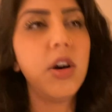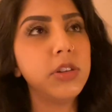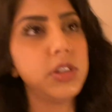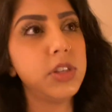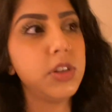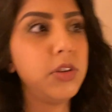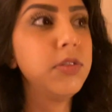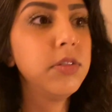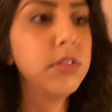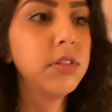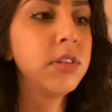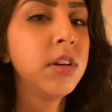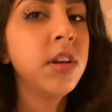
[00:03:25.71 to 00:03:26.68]
Also,
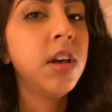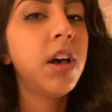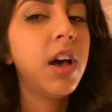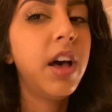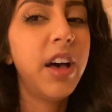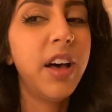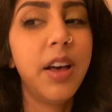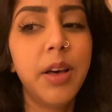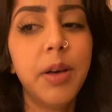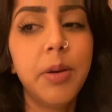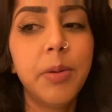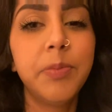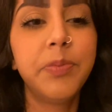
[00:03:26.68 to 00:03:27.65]

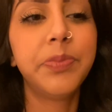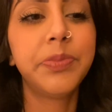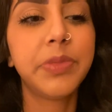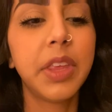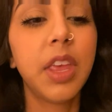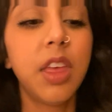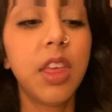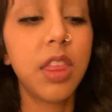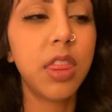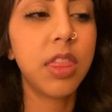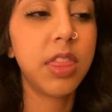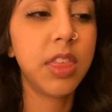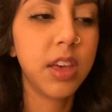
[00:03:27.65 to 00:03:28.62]
um,
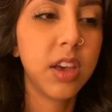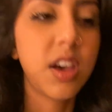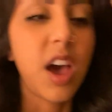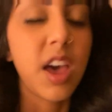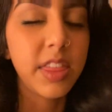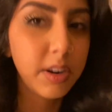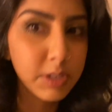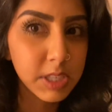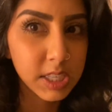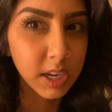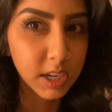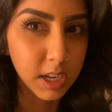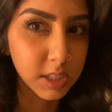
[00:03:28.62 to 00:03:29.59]
the guy that I was
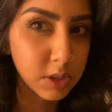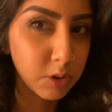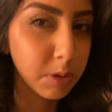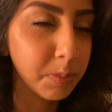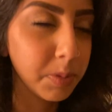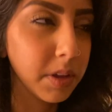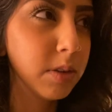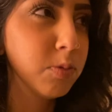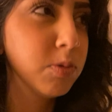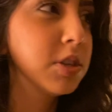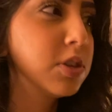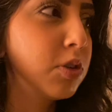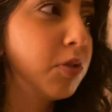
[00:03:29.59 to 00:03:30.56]
sitting next to on the plane
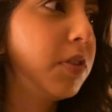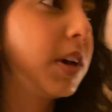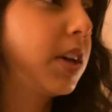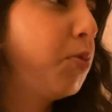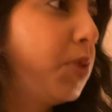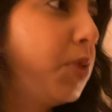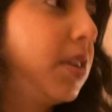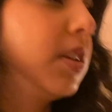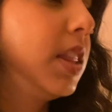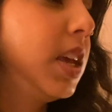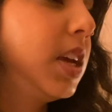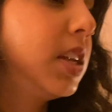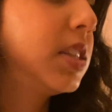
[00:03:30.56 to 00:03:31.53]
was so fucking weird.
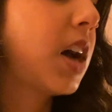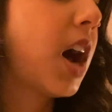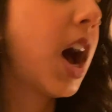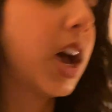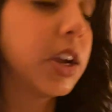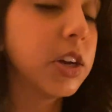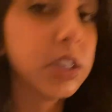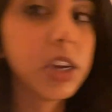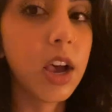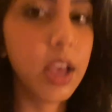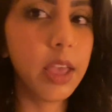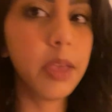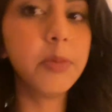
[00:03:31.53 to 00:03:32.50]
The entire
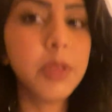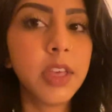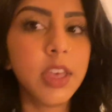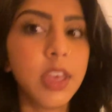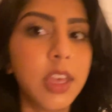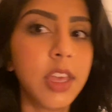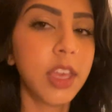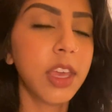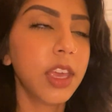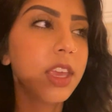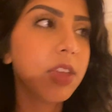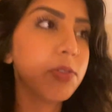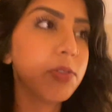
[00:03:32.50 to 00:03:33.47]
time,
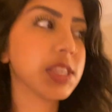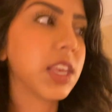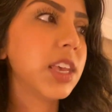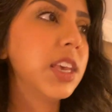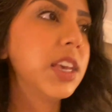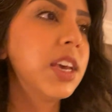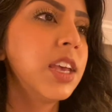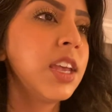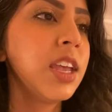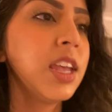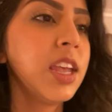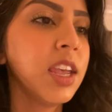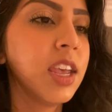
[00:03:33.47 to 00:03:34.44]
he was like
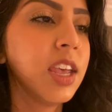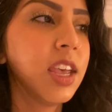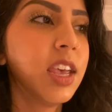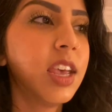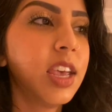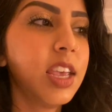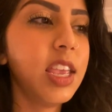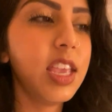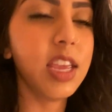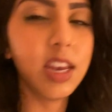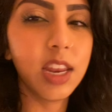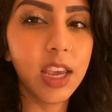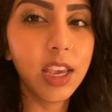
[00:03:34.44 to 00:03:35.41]

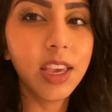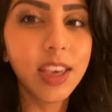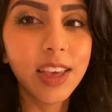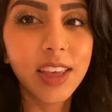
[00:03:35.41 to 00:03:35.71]
eating.